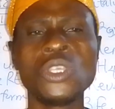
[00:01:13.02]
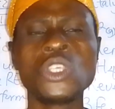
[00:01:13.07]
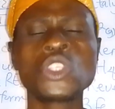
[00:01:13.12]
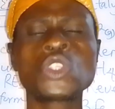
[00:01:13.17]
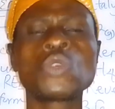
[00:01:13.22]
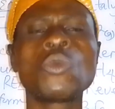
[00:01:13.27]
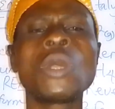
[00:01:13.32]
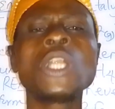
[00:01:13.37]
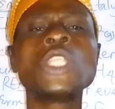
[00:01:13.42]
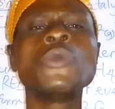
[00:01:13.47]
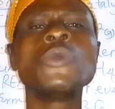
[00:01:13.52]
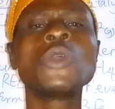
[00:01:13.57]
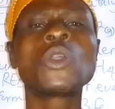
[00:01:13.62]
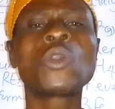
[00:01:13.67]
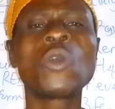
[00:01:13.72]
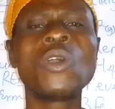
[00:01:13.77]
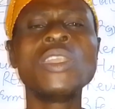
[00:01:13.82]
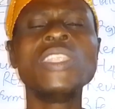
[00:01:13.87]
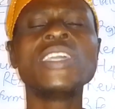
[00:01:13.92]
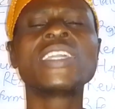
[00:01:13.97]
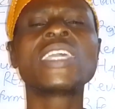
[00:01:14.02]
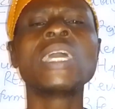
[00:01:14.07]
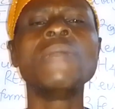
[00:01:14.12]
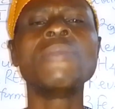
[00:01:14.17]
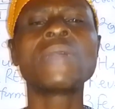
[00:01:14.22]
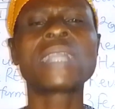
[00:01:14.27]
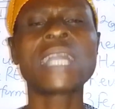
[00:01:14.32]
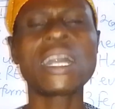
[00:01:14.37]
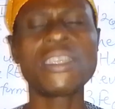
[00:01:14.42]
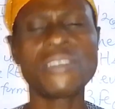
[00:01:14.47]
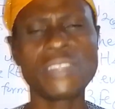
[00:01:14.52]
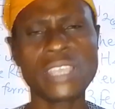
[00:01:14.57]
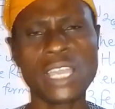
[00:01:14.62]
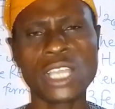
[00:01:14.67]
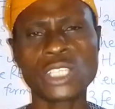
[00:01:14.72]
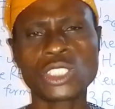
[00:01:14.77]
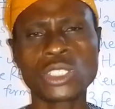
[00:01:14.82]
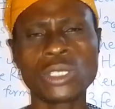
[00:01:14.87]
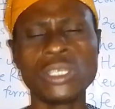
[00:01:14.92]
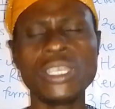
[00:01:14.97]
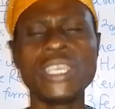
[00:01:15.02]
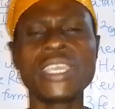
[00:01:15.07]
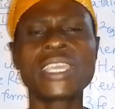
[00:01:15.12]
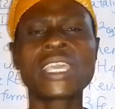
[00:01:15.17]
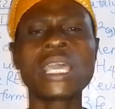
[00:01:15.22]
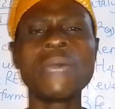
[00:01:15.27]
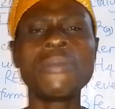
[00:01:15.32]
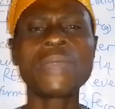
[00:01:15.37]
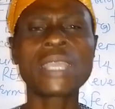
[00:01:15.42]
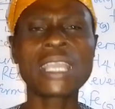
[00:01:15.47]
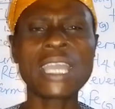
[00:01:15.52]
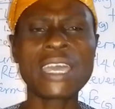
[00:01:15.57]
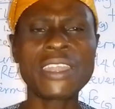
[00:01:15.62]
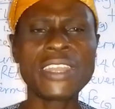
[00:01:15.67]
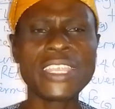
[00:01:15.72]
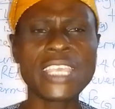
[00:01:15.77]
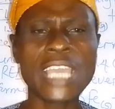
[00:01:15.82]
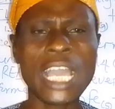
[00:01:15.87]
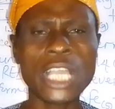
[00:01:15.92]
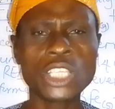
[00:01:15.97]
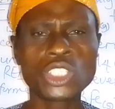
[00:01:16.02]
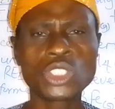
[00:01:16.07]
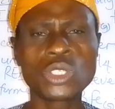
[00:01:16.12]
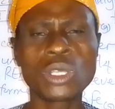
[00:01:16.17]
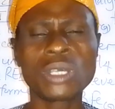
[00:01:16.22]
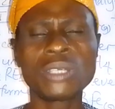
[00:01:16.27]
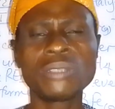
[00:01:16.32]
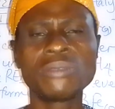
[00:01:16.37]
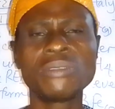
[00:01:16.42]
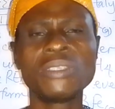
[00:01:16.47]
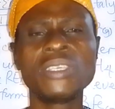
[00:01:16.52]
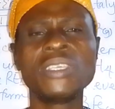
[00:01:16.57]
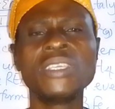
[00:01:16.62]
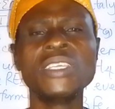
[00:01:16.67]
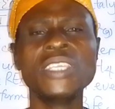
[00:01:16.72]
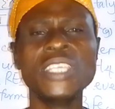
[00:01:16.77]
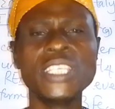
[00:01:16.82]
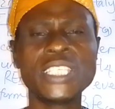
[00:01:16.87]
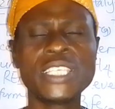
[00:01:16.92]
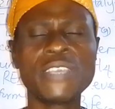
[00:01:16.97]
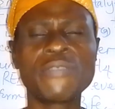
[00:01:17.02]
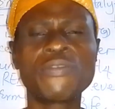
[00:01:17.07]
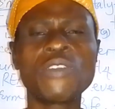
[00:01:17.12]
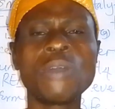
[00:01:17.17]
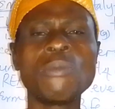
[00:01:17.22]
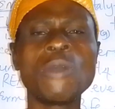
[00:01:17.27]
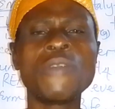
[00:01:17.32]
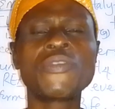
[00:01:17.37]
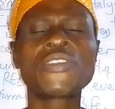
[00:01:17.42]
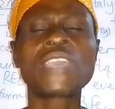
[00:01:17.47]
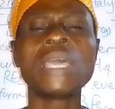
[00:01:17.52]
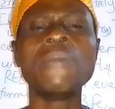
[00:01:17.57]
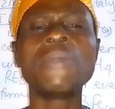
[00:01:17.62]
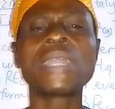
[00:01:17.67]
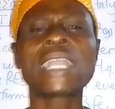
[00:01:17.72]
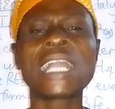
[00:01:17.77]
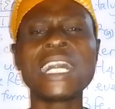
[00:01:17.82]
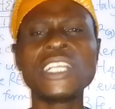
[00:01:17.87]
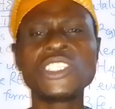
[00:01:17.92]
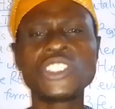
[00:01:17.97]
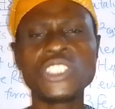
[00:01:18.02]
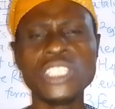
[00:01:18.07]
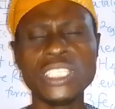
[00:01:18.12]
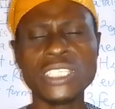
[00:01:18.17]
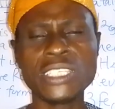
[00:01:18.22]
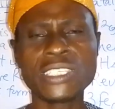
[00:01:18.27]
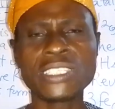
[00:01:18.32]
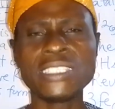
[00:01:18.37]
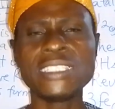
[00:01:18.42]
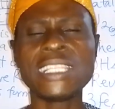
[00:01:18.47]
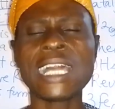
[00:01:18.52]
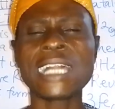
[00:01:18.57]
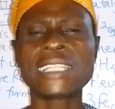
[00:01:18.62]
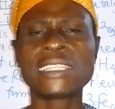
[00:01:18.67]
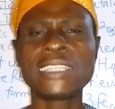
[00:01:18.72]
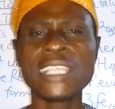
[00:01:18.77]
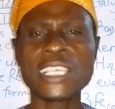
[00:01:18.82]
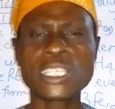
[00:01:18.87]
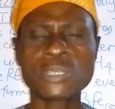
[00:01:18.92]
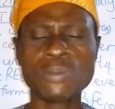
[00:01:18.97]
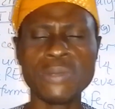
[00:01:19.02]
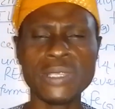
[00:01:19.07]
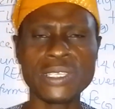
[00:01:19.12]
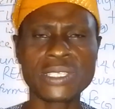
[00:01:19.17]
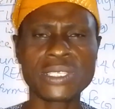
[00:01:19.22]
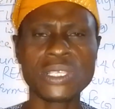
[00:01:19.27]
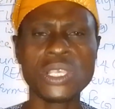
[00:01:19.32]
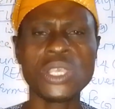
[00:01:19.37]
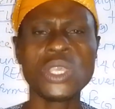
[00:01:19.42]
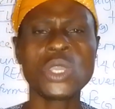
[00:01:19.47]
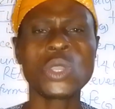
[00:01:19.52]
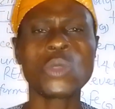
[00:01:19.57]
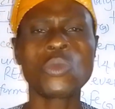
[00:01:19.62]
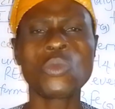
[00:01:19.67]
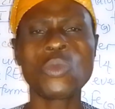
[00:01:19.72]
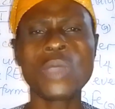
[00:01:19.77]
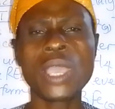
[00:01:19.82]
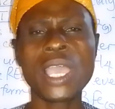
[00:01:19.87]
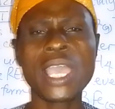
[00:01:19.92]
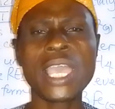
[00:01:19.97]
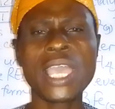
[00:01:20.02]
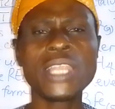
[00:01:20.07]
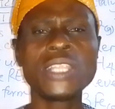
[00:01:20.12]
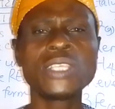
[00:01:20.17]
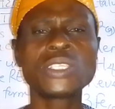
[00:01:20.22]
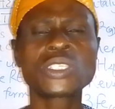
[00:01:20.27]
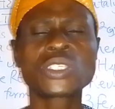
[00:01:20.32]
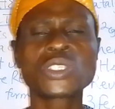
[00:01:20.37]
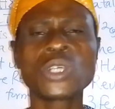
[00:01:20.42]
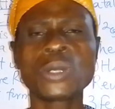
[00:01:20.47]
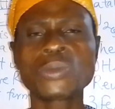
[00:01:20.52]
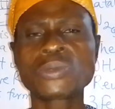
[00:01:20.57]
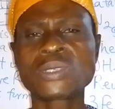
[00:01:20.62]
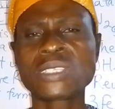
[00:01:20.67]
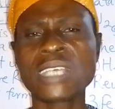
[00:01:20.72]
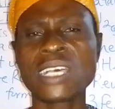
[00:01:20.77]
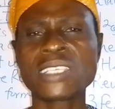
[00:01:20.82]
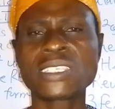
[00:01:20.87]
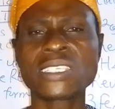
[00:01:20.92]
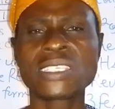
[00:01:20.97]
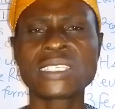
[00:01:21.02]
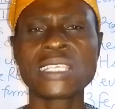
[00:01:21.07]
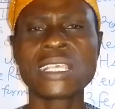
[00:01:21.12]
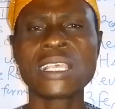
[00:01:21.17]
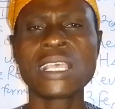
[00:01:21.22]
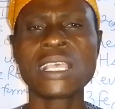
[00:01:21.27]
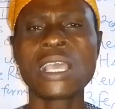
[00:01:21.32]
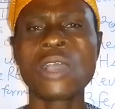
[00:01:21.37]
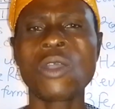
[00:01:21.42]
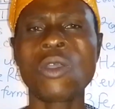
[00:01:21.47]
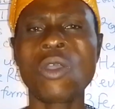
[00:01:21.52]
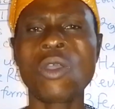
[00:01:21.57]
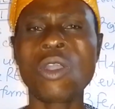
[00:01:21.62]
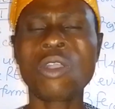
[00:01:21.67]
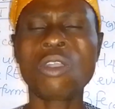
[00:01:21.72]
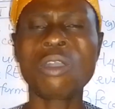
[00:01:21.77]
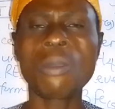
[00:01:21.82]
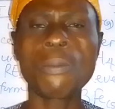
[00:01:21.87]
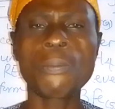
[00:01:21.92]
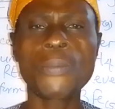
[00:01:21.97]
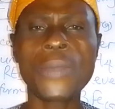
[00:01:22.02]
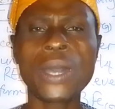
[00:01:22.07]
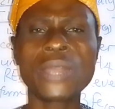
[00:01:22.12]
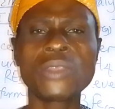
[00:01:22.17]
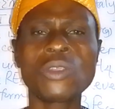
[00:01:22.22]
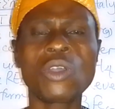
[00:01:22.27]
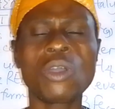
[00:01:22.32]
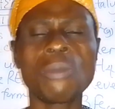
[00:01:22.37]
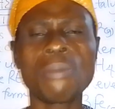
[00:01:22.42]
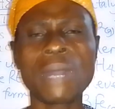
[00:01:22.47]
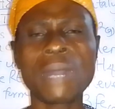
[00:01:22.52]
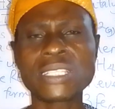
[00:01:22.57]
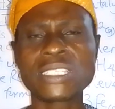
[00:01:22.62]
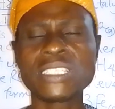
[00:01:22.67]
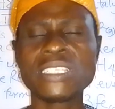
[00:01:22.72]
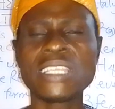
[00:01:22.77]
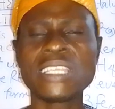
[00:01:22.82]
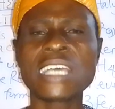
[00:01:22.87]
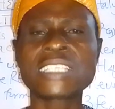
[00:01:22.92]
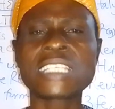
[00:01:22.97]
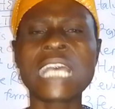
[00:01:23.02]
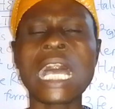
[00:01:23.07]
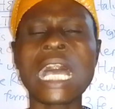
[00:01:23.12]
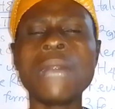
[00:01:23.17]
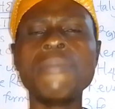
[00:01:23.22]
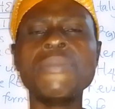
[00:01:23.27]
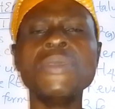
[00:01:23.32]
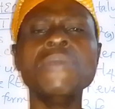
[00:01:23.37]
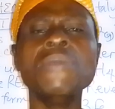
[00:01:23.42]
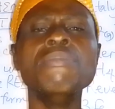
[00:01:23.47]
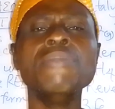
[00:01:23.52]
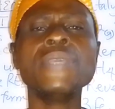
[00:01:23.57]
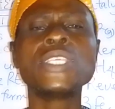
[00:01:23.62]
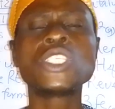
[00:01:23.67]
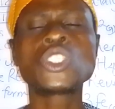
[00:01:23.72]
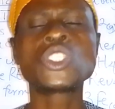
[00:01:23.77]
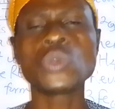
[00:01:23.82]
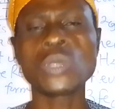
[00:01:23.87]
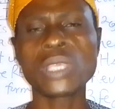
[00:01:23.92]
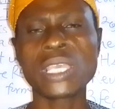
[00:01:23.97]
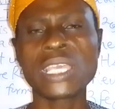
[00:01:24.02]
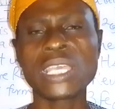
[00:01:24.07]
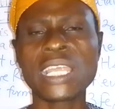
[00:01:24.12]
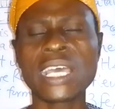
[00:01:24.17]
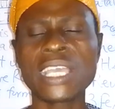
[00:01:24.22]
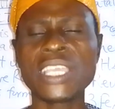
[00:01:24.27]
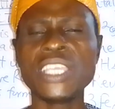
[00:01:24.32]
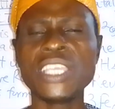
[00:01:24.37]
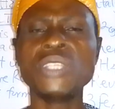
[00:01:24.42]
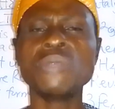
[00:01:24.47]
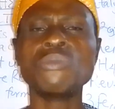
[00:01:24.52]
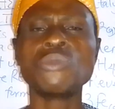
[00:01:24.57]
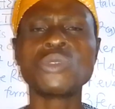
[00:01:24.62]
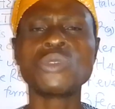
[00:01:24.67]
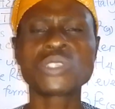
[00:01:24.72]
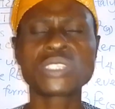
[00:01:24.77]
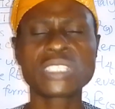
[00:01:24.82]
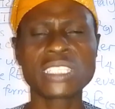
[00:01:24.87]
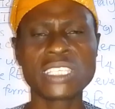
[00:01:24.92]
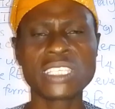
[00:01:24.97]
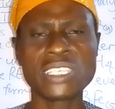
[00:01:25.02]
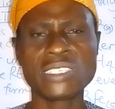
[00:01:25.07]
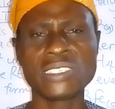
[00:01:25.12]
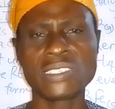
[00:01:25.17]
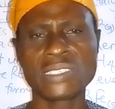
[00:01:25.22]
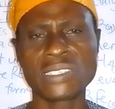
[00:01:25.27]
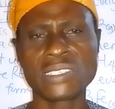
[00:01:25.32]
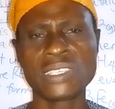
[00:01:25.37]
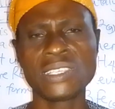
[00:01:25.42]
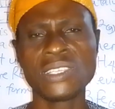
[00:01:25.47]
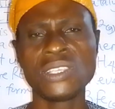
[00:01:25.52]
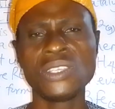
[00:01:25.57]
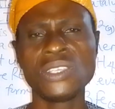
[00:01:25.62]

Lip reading: So what do we call a chemical reaction? A chemical reaction is a form of chemical changes that takes place when substances or compound or materials are being mixed together in most cases.